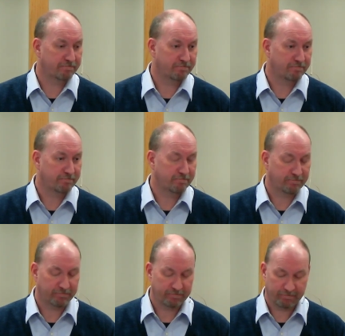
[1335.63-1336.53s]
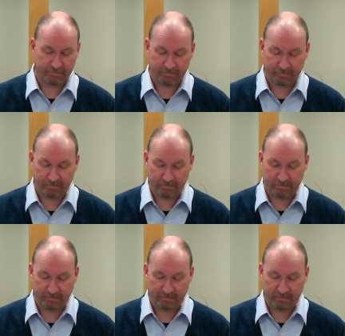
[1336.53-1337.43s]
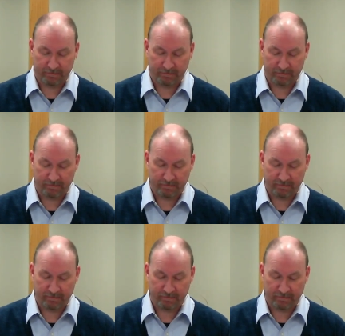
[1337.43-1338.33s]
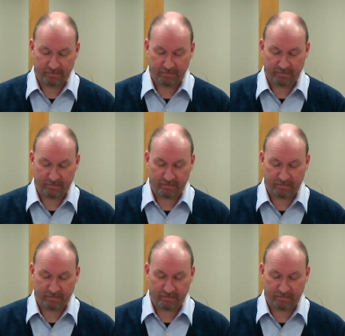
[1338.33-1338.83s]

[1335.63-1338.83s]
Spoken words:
(no one is talking)